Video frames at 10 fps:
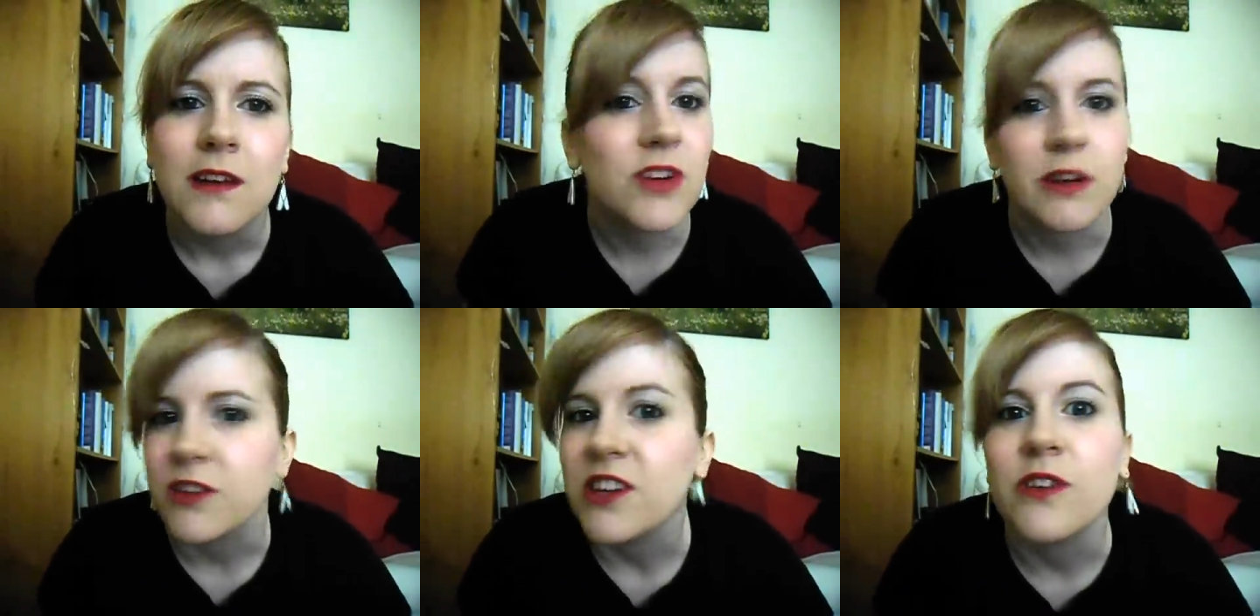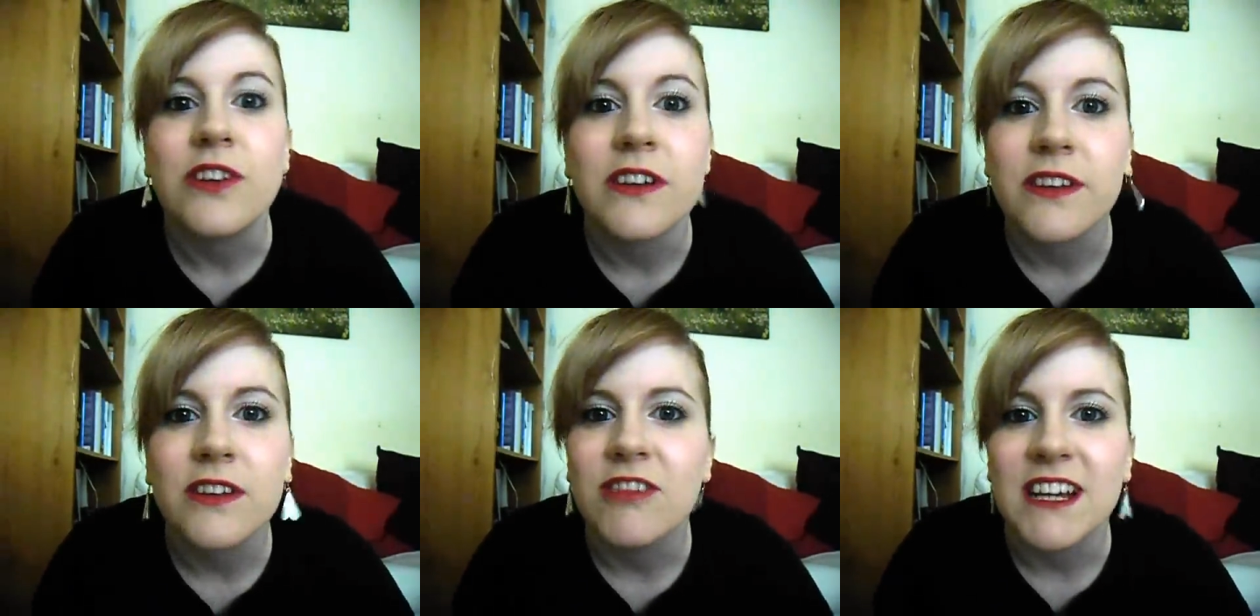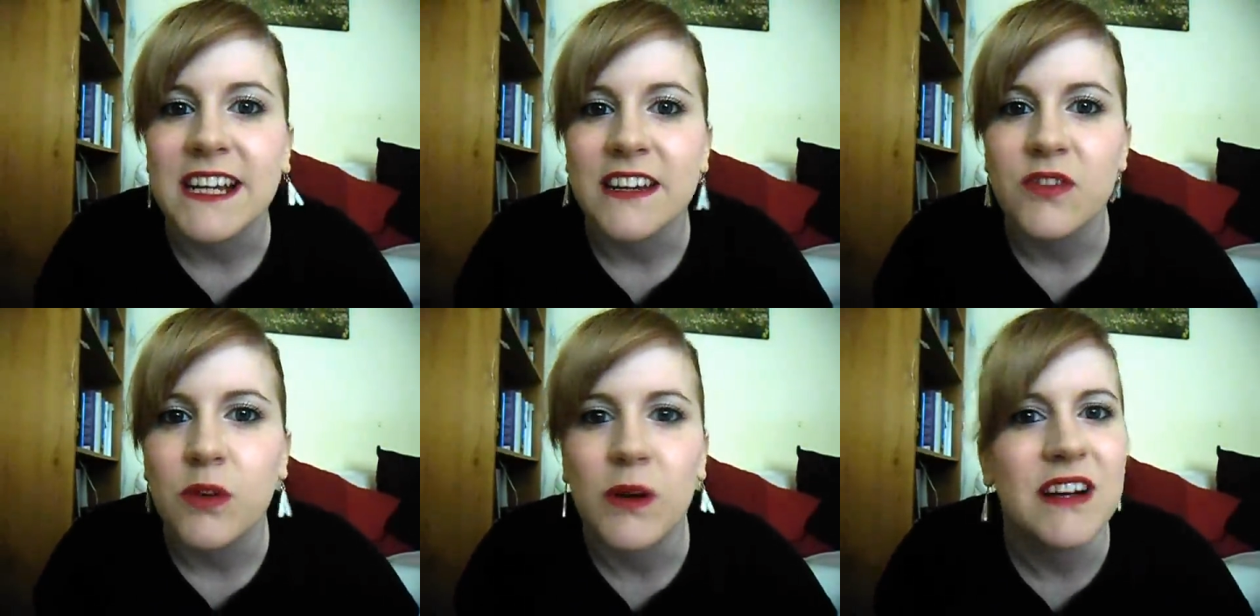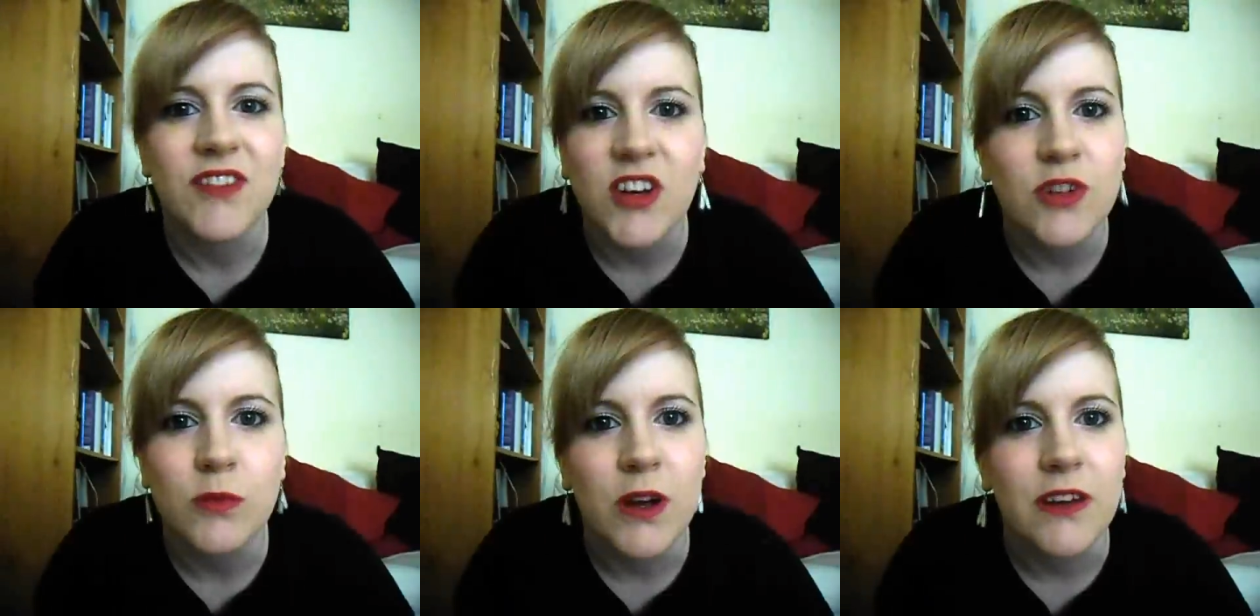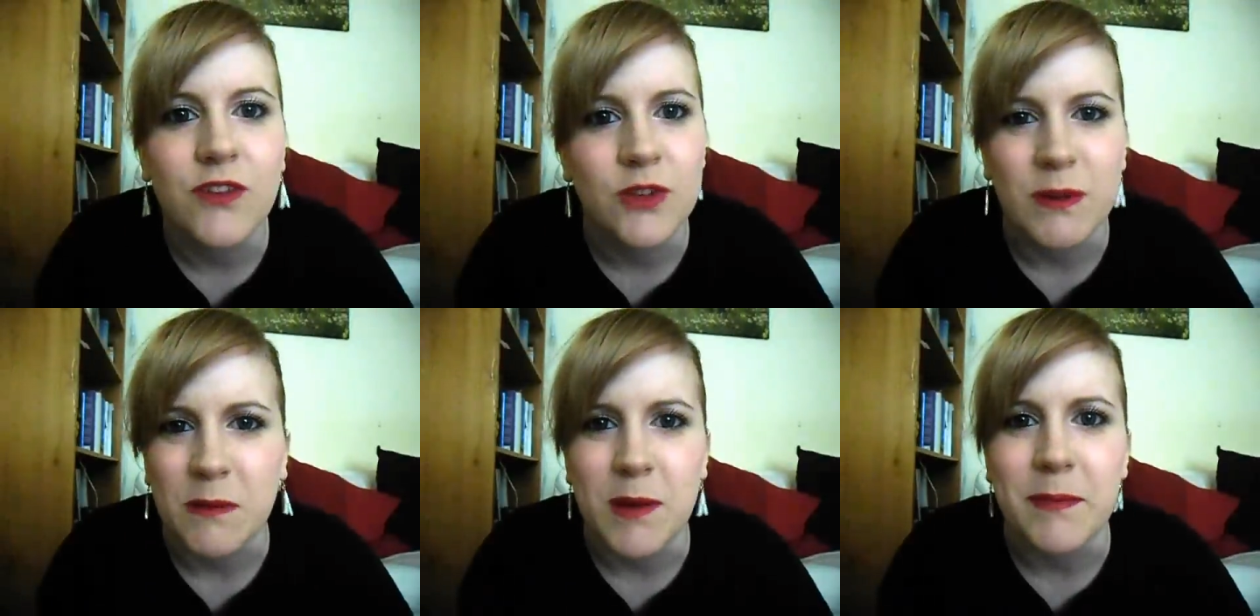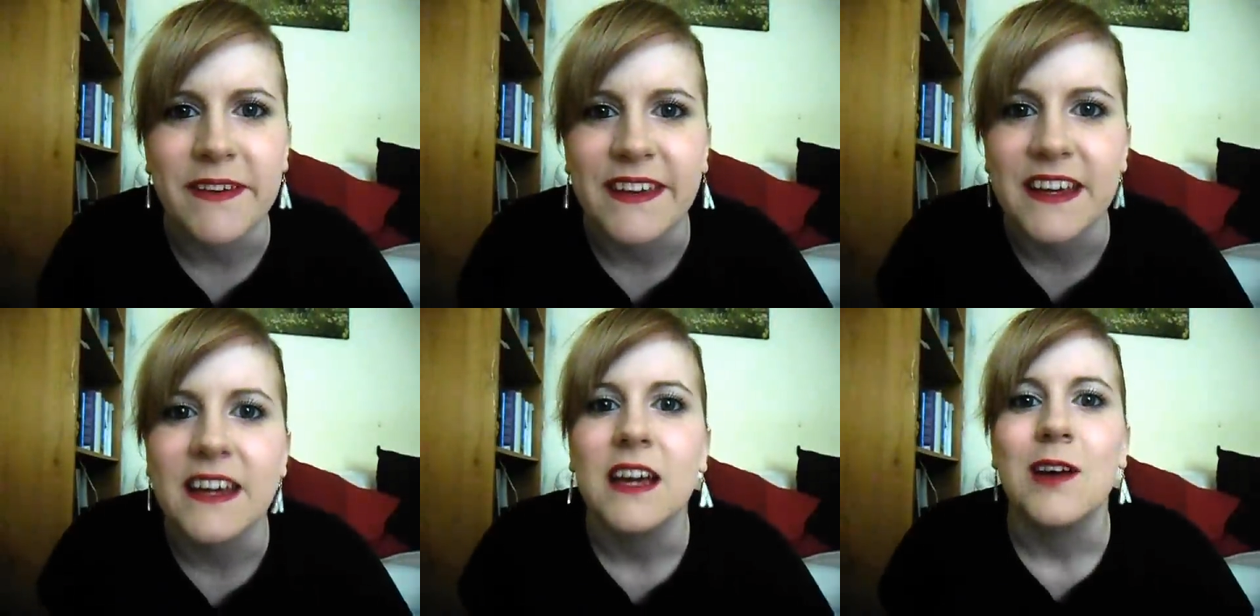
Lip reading: I've got no excuses, really, for why I've not done one. I've just been a bit busy.